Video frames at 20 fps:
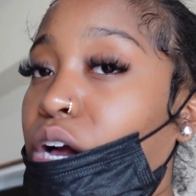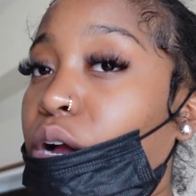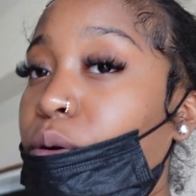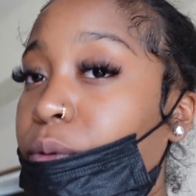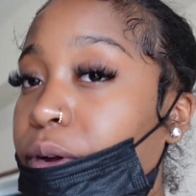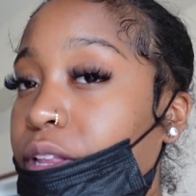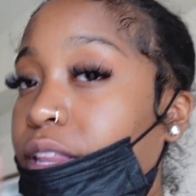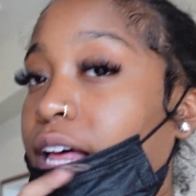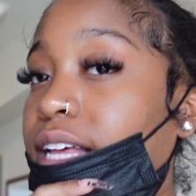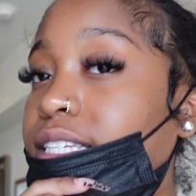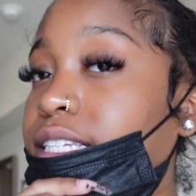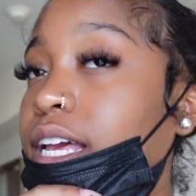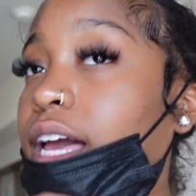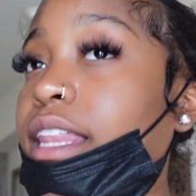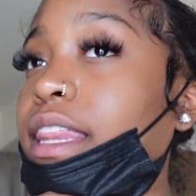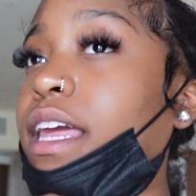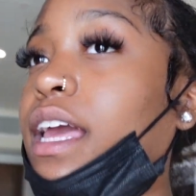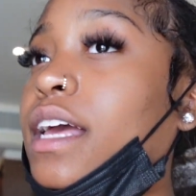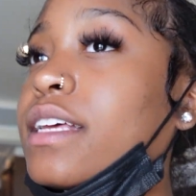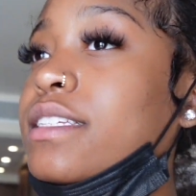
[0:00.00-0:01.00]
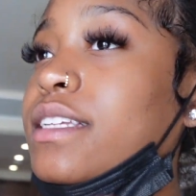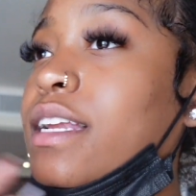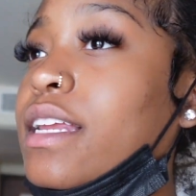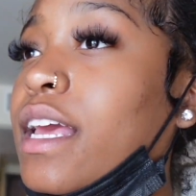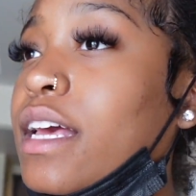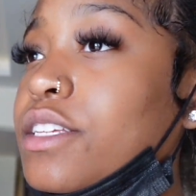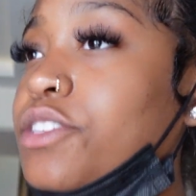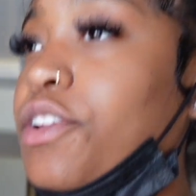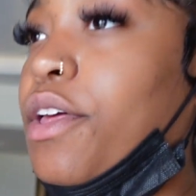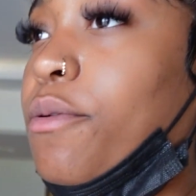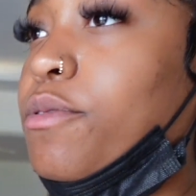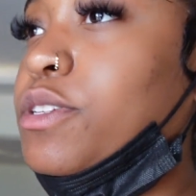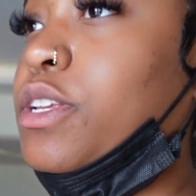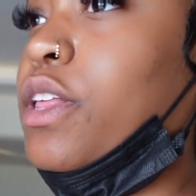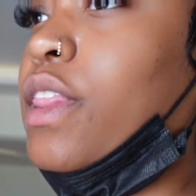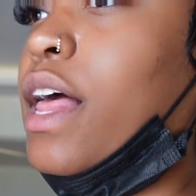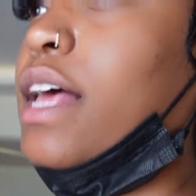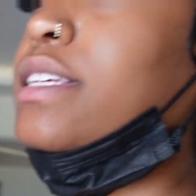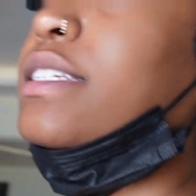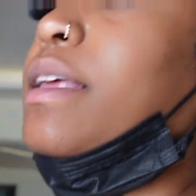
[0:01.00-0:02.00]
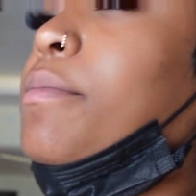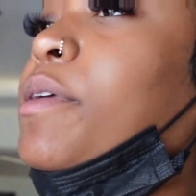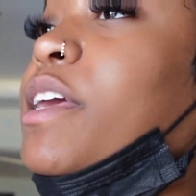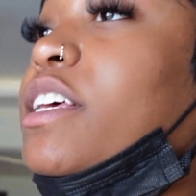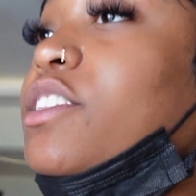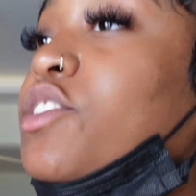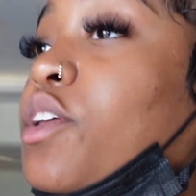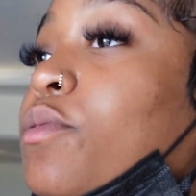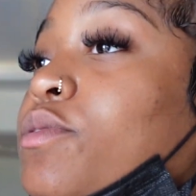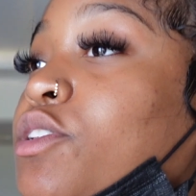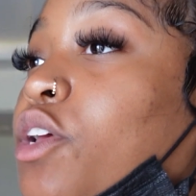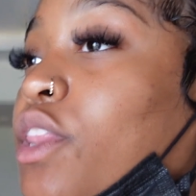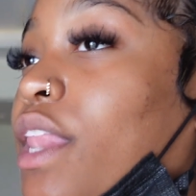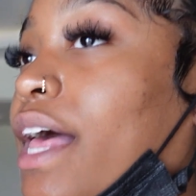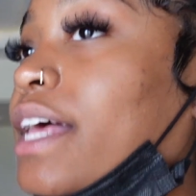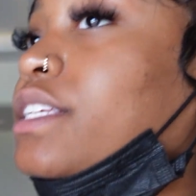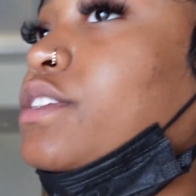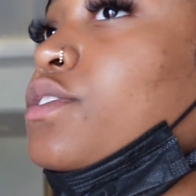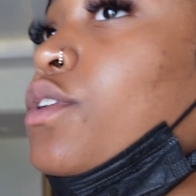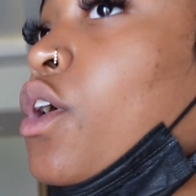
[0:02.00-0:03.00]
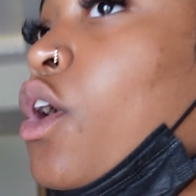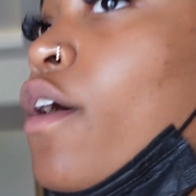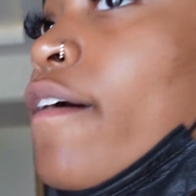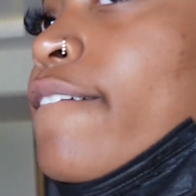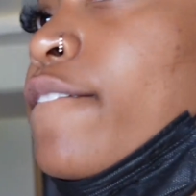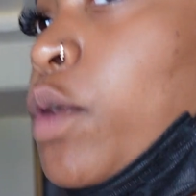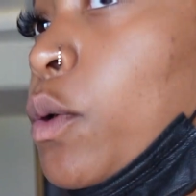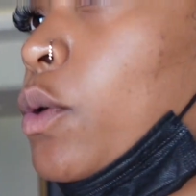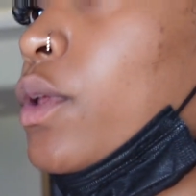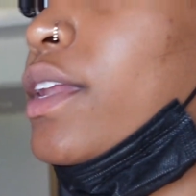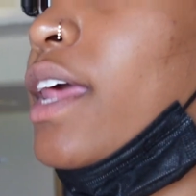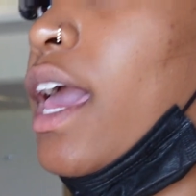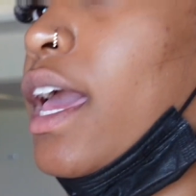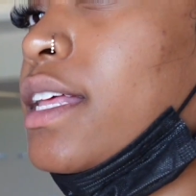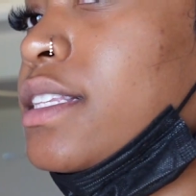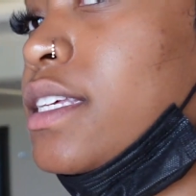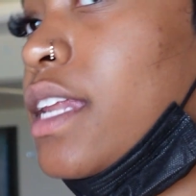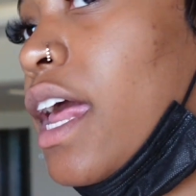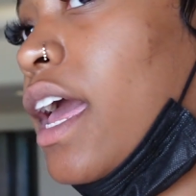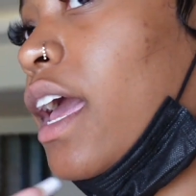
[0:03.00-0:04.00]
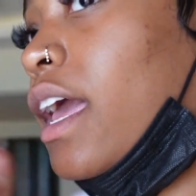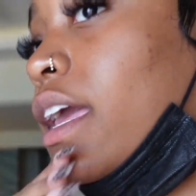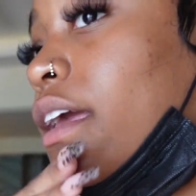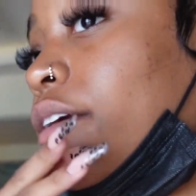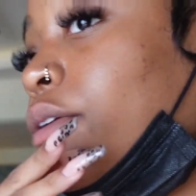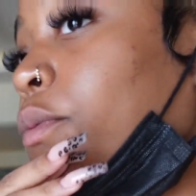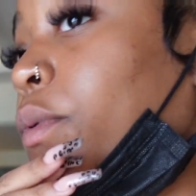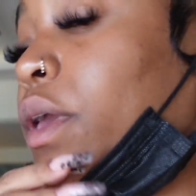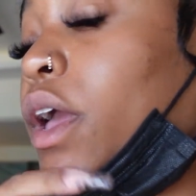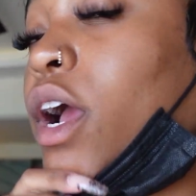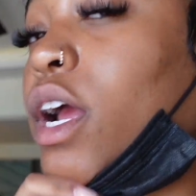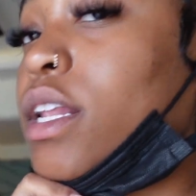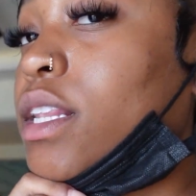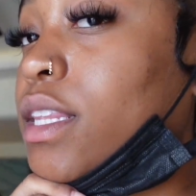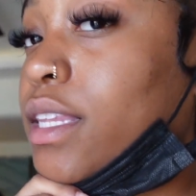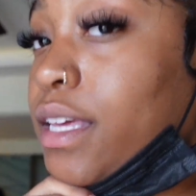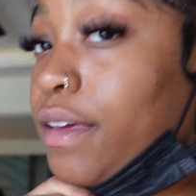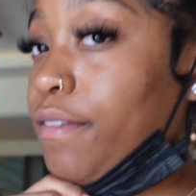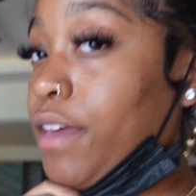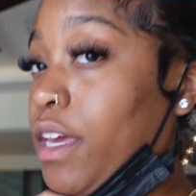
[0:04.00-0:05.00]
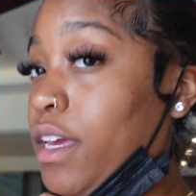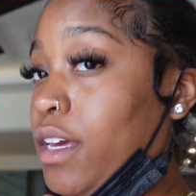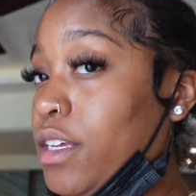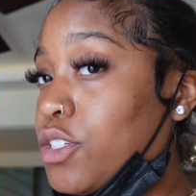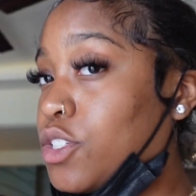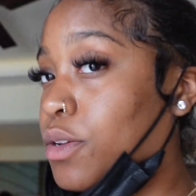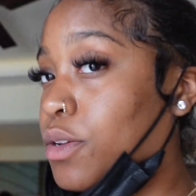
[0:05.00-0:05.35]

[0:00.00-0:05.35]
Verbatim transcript: our real last day. I think I said yesterday was our last day, but yesterday was our last full day. Today, we are leaving